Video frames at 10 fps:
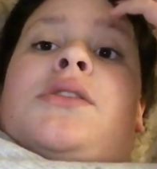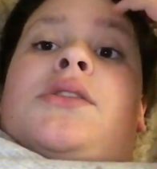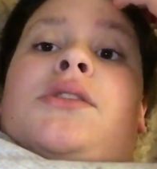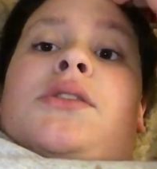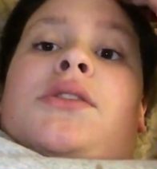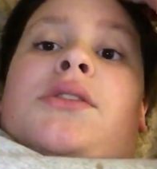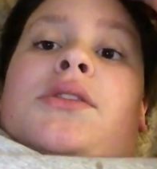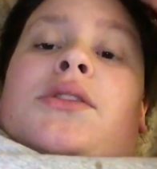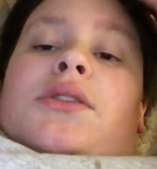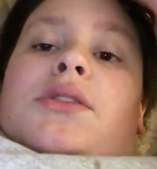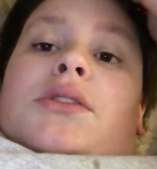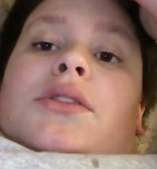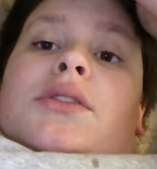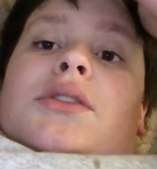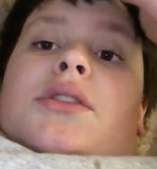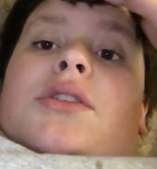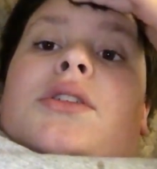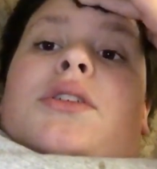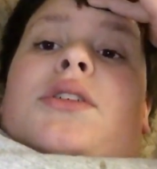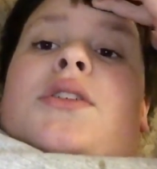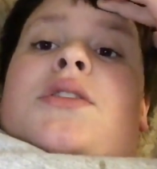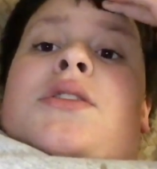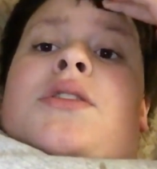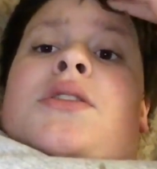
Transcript: (silence)